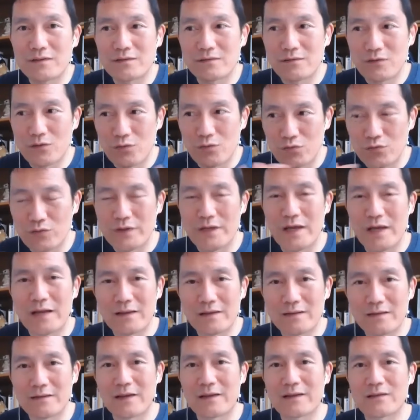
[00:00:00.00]

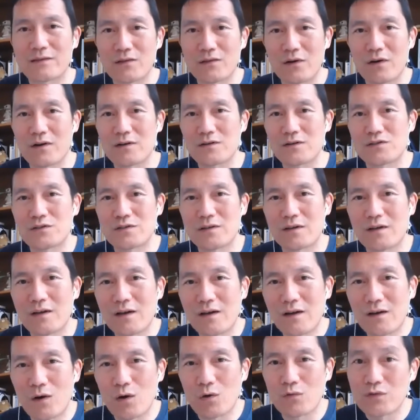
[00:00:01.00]
created and launched
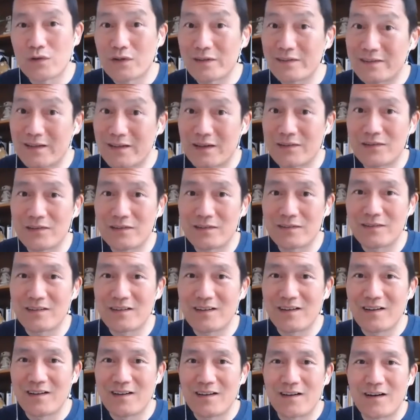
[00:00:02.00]
over a dozen
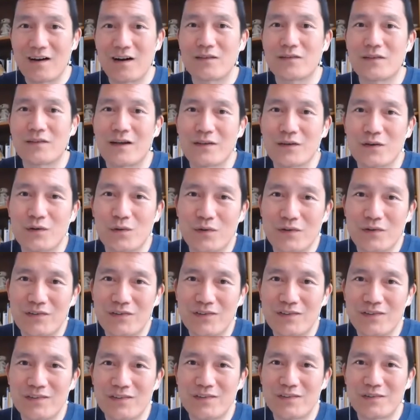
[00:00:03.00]
online
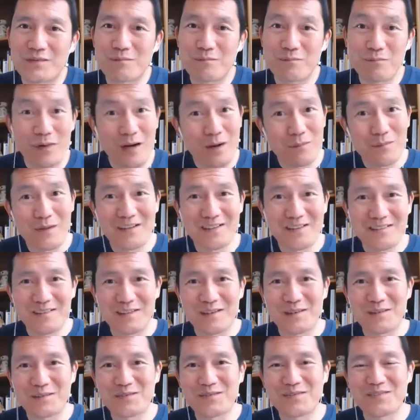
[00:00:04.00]
courses by
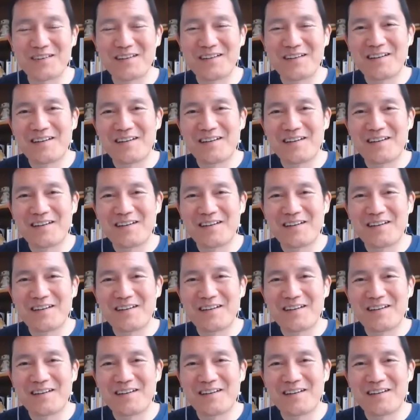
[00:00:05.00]
myself.